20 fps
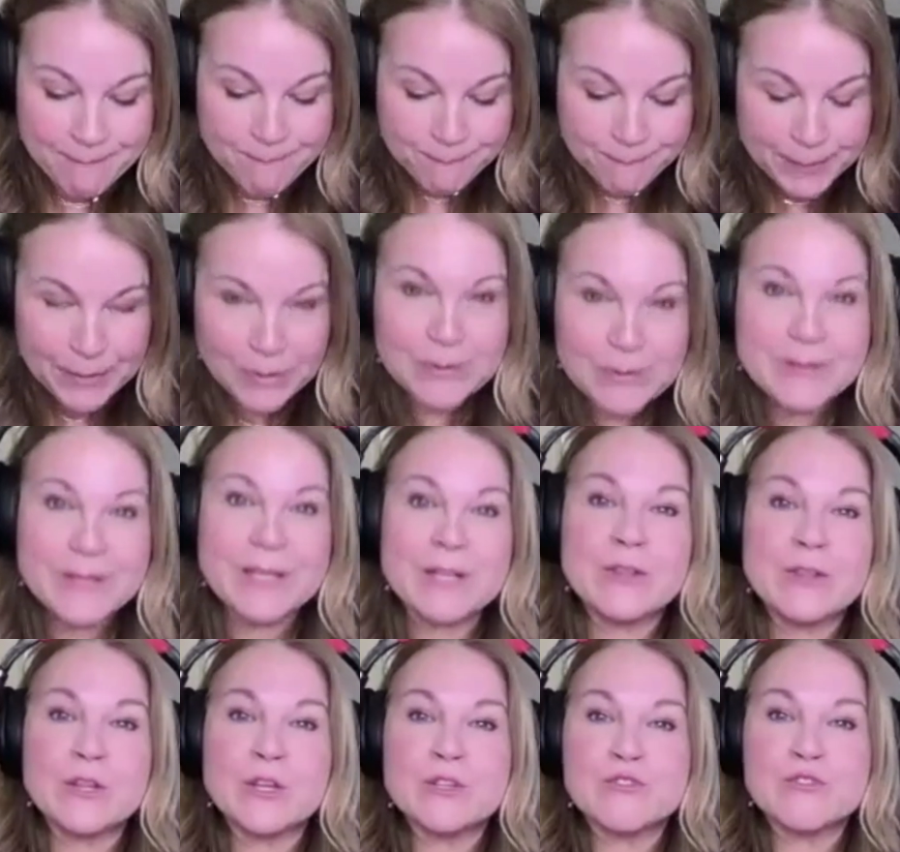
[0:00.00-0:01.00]
building
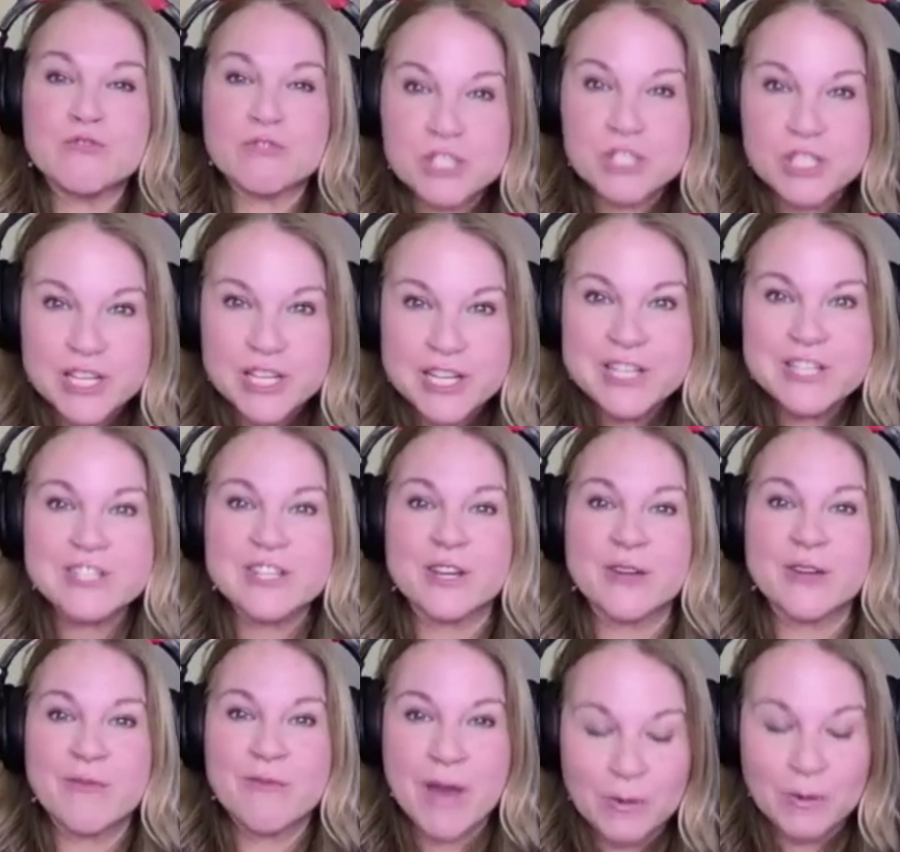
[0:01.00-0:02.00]
the strategic
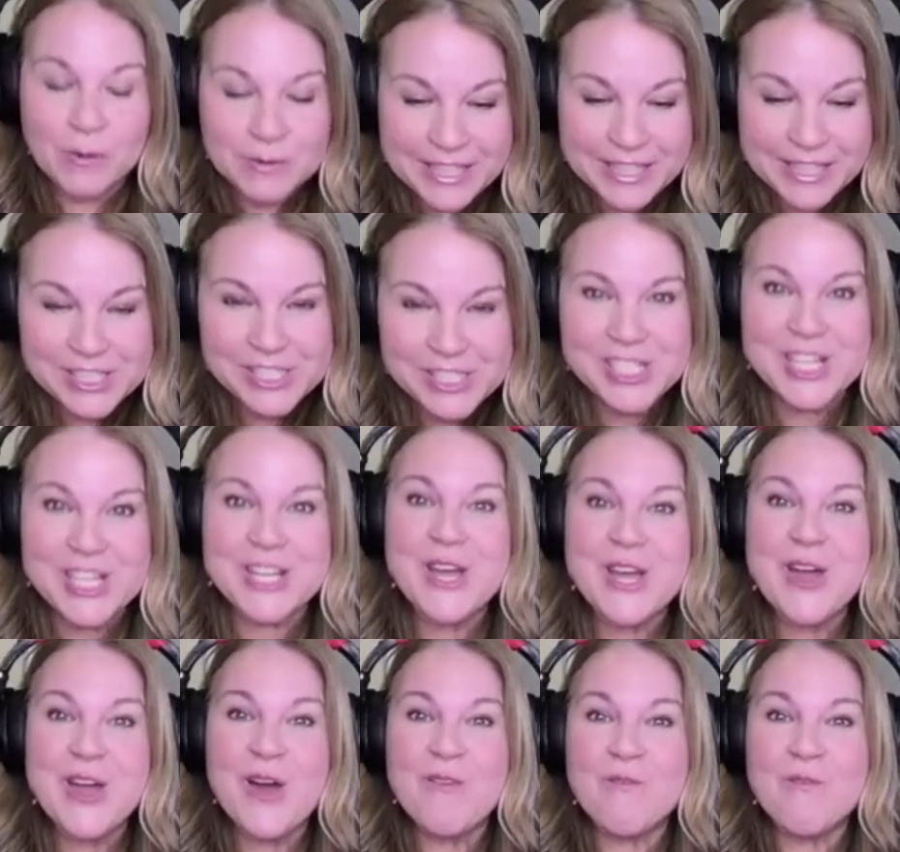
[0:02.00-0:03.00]
foundation
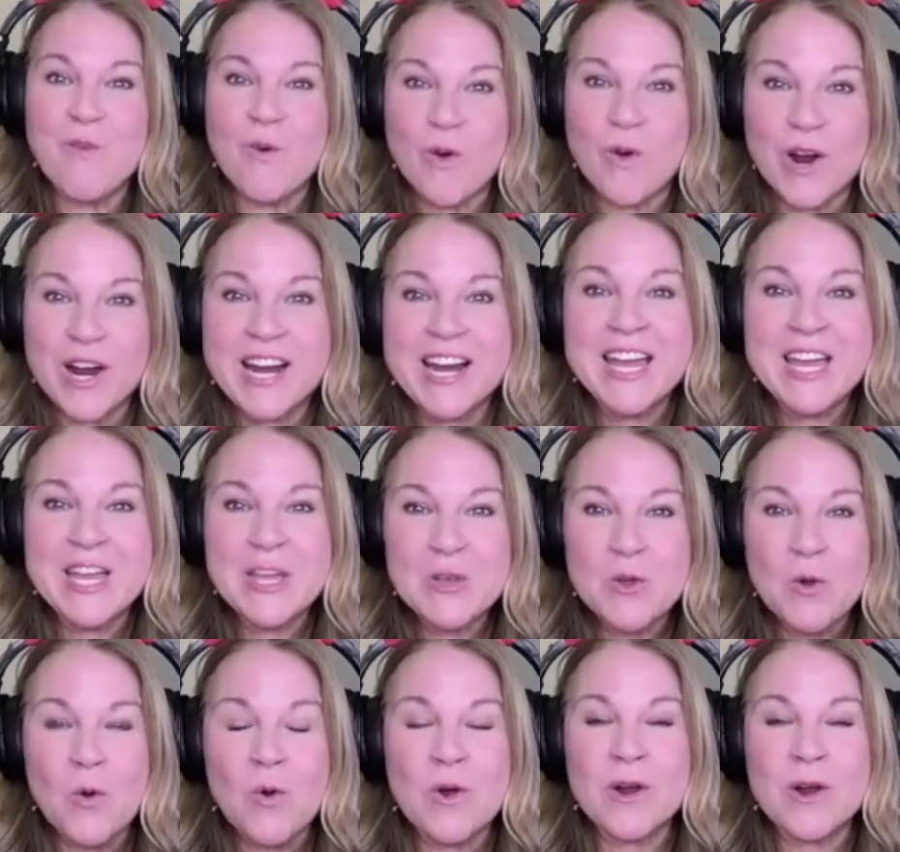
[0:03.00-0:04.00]
for
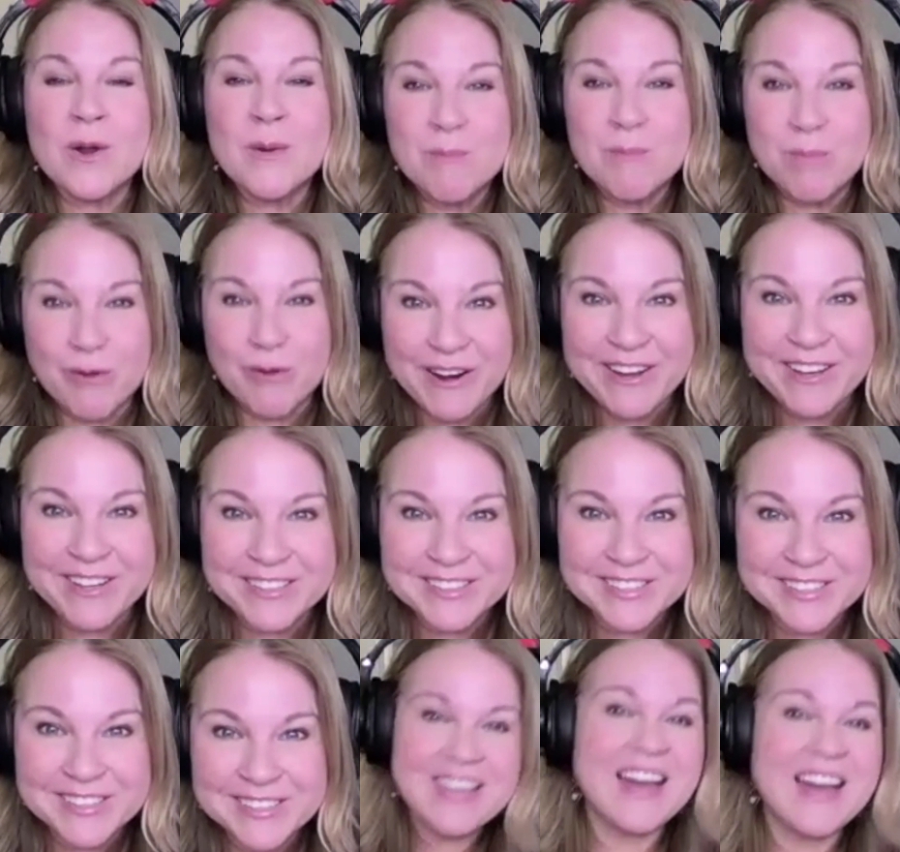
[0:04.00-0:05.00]
your brand.
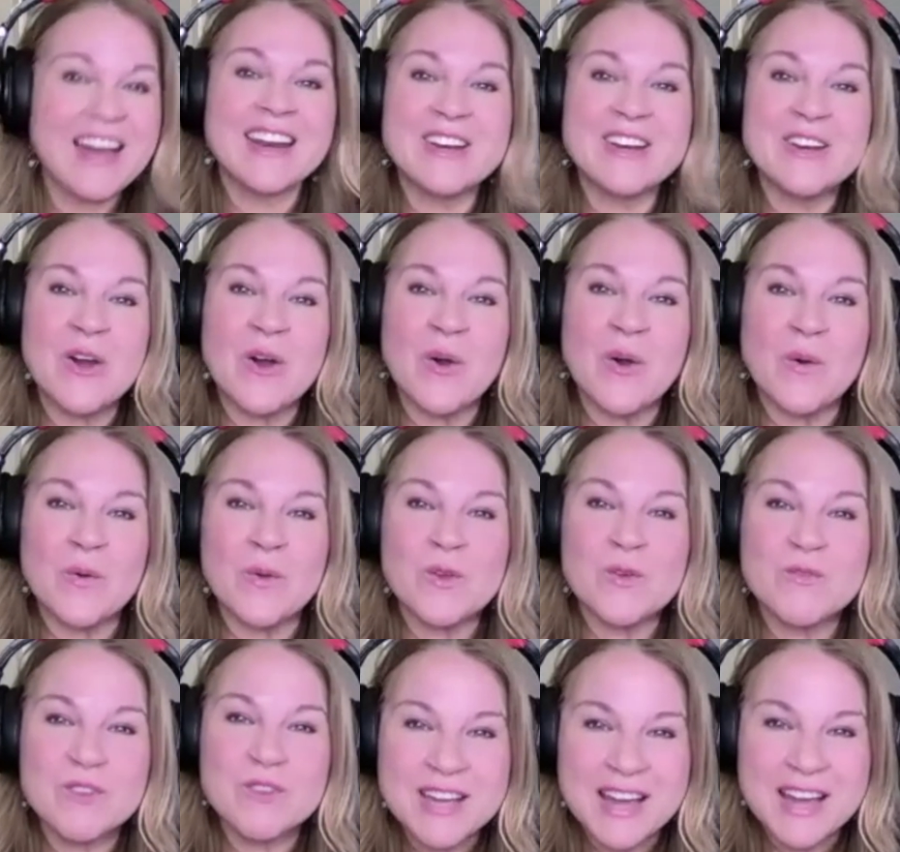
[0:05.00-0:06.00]
Got to know, you've
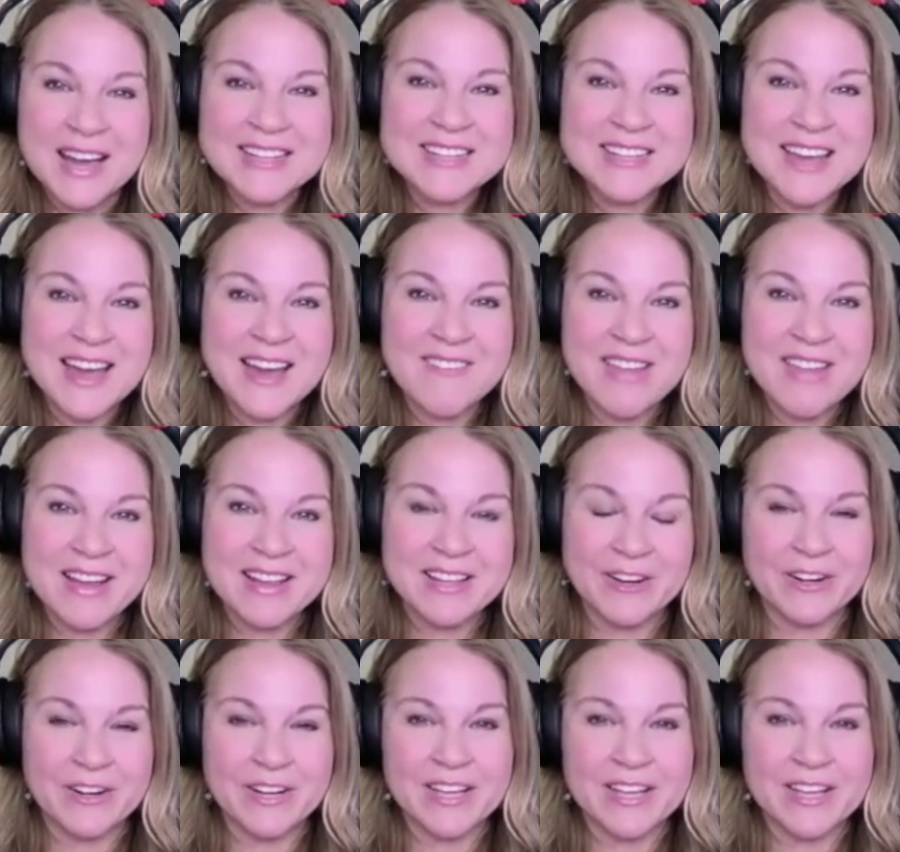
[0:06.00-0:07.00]
got to have that
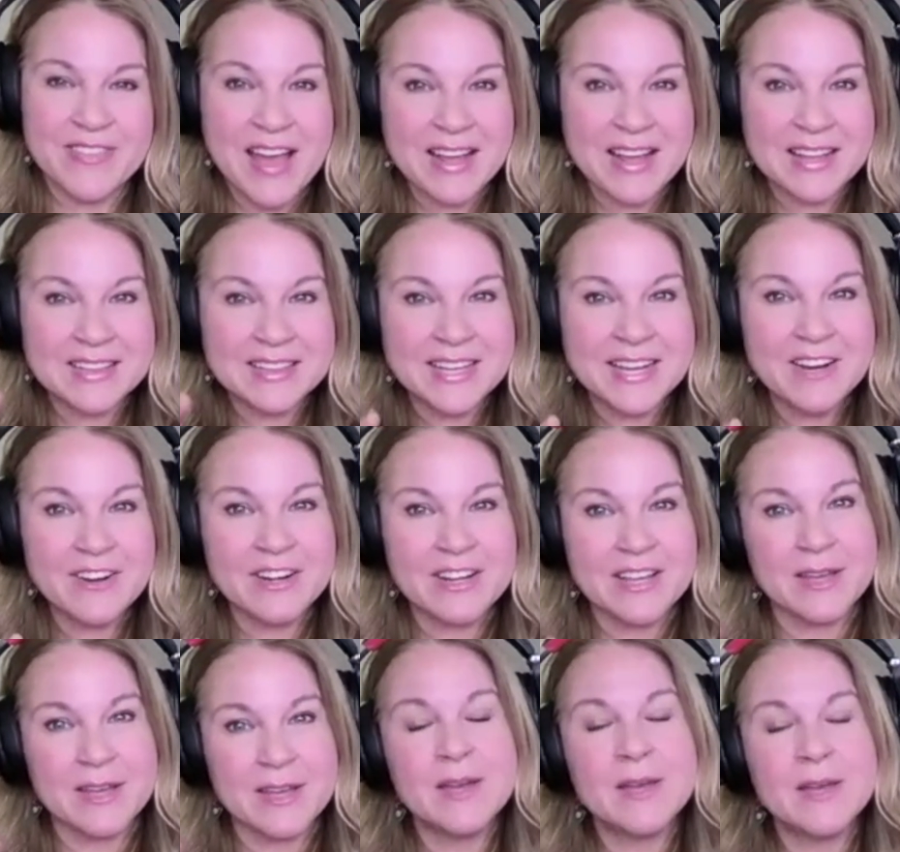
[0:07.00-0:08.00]
clarity, and that
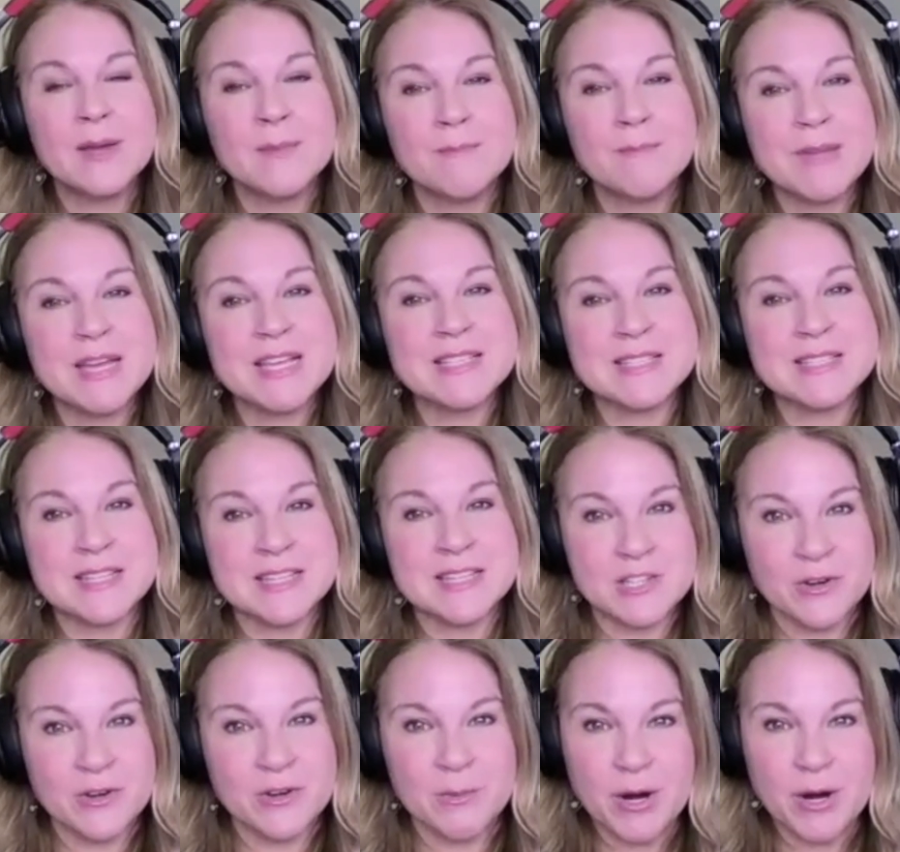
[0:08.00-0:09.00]
clarity makes it
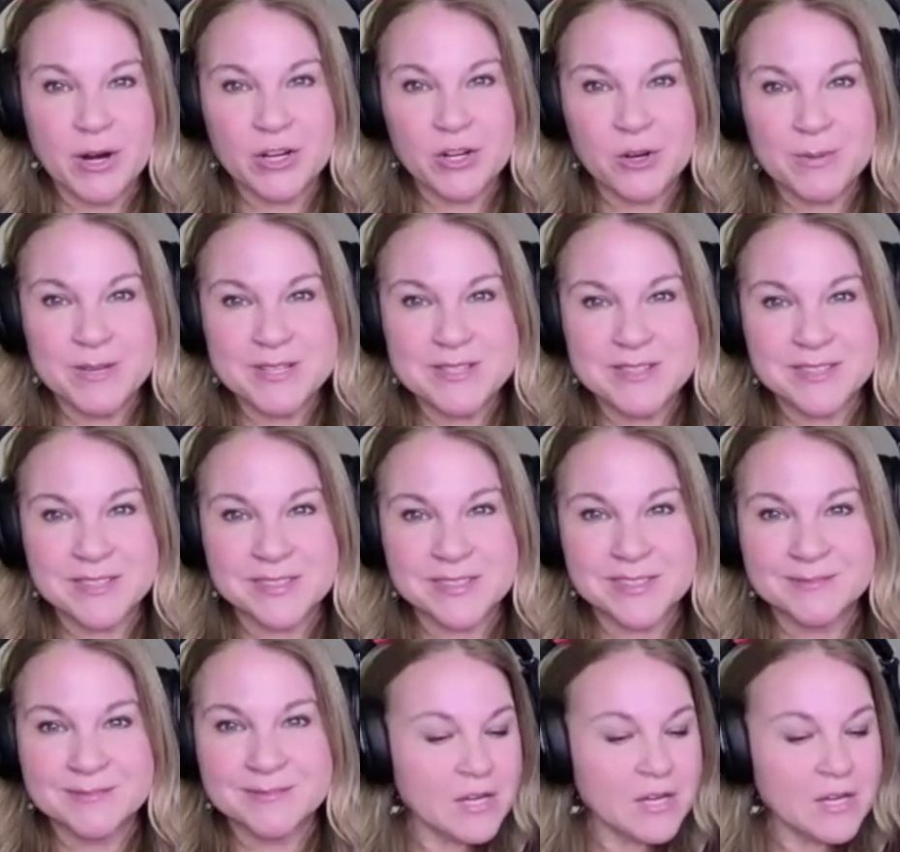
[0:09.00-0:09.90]
easier to market your business.